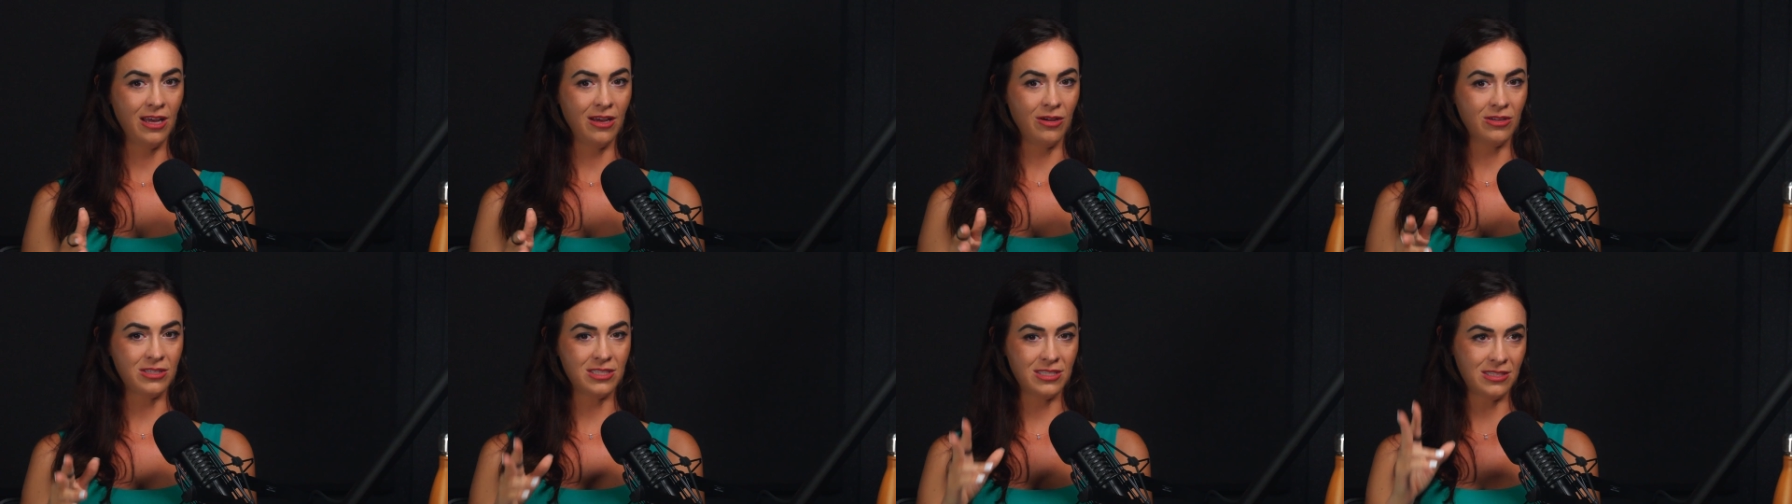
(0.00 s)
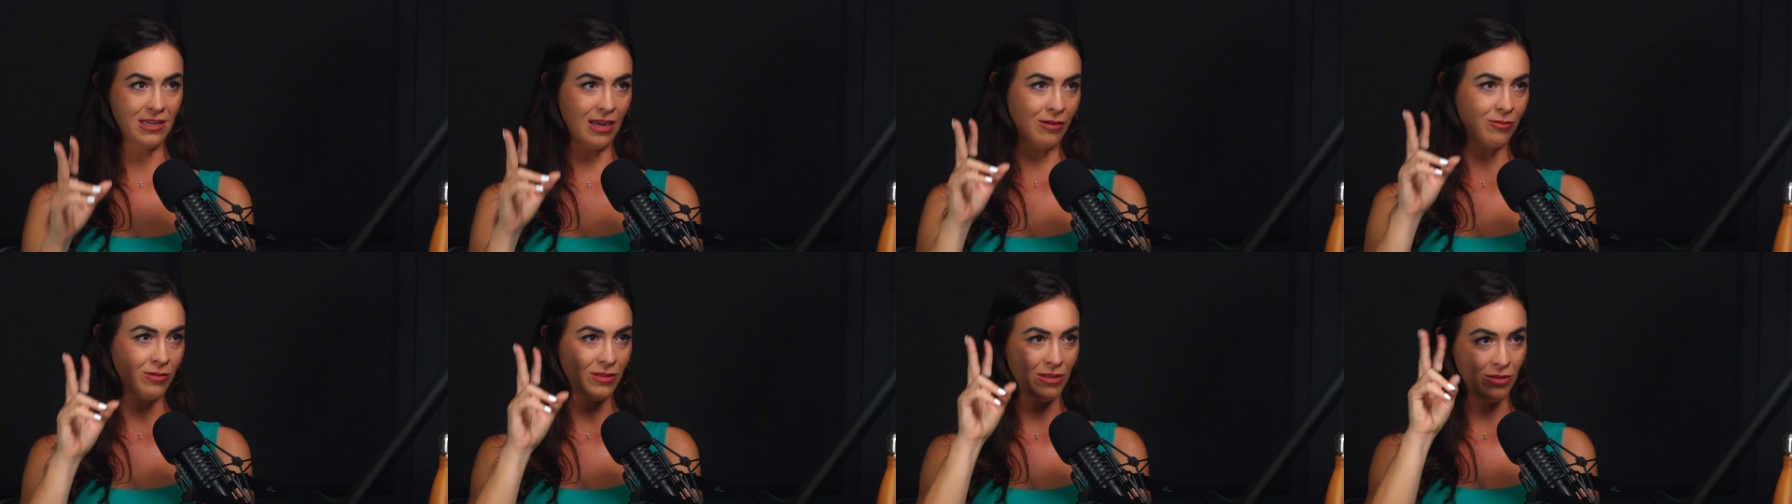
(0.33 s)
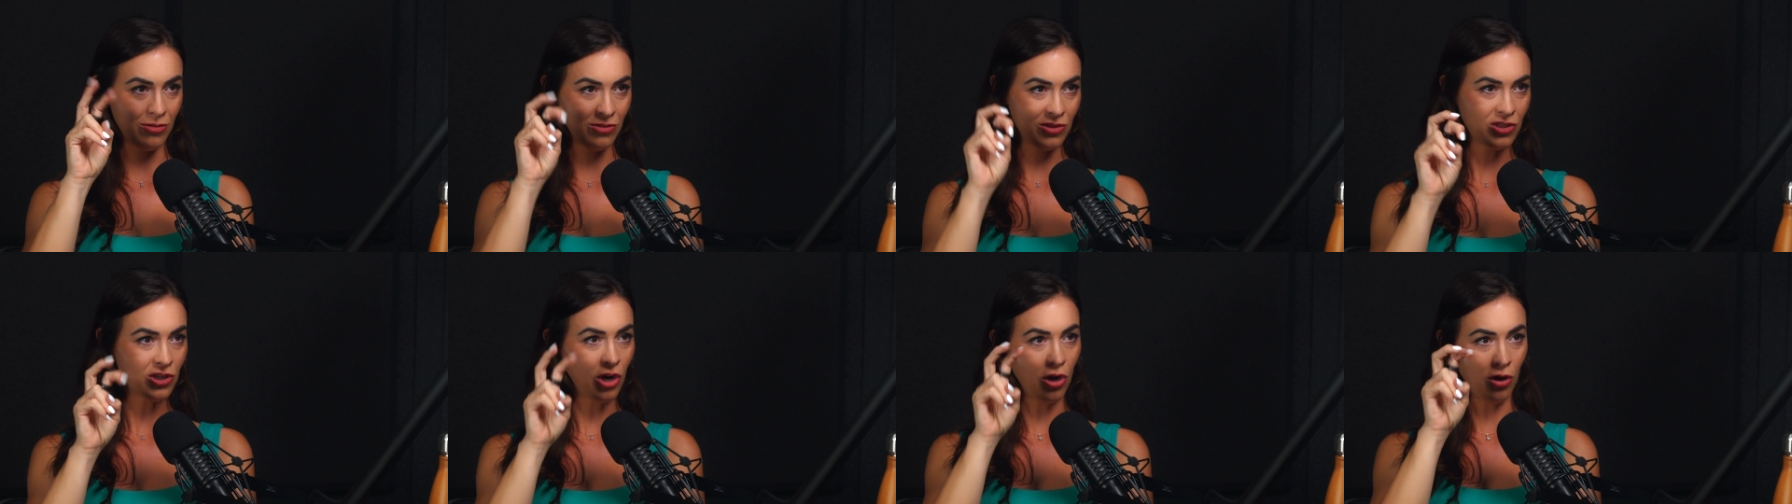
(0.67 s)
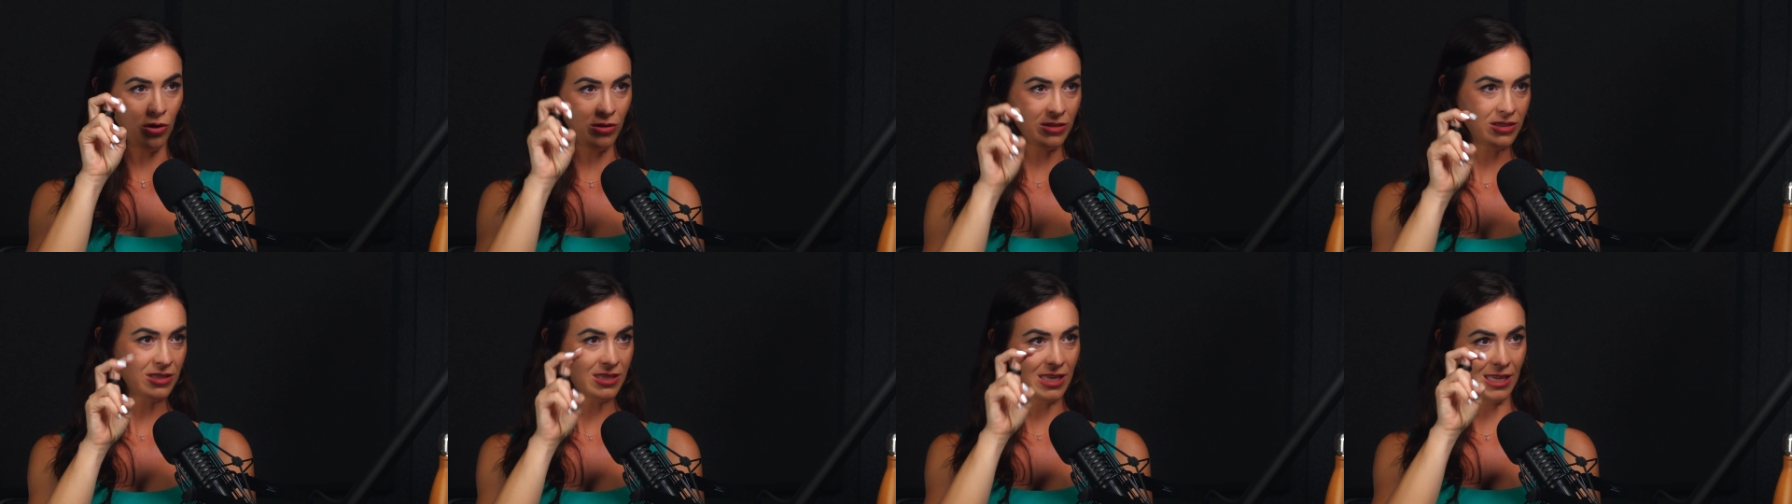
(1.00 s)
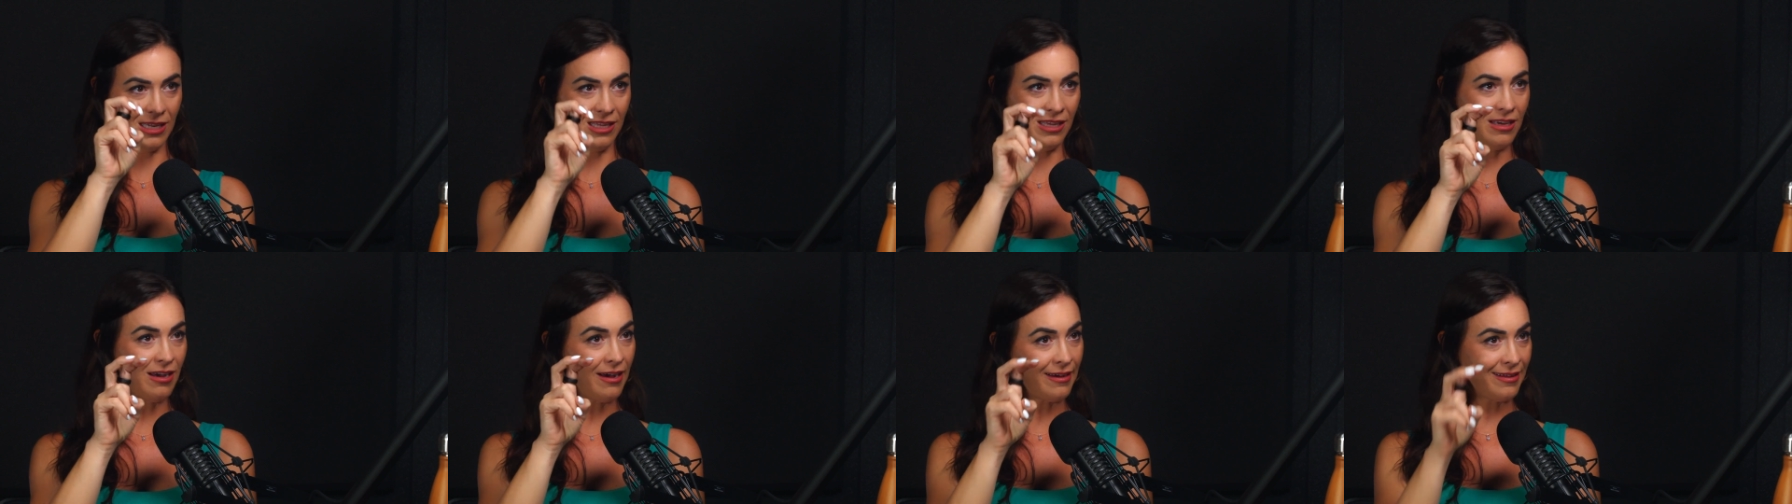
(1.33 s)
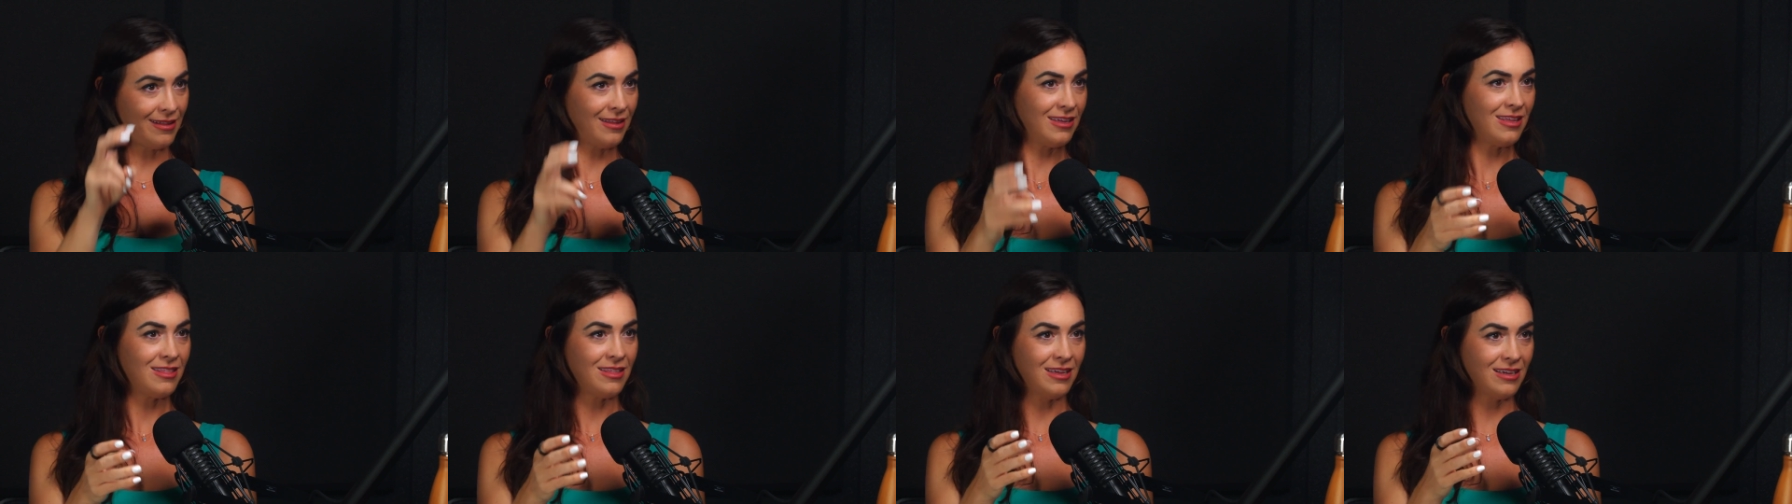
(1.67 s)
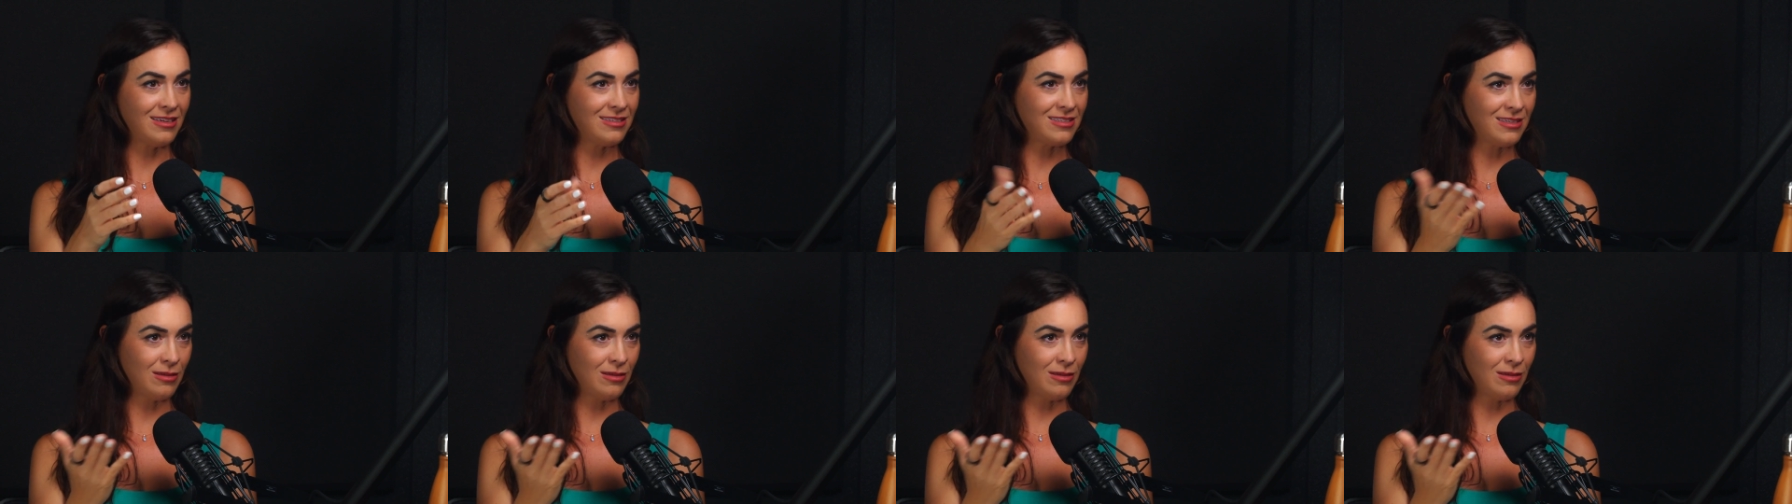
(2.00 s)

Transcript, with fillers: stuck with those tall, skinny, ugly things